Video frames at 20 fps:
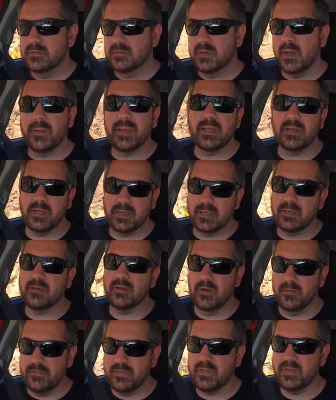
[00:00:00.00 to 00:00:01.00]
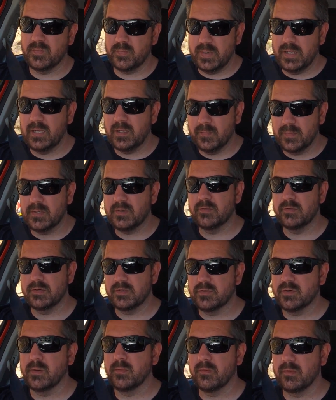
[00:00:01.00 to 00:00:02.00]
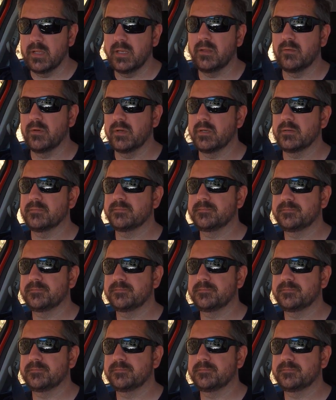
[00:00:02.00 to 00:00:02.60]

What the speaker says: I mean, like over the speed limit, you're in trouble anyway.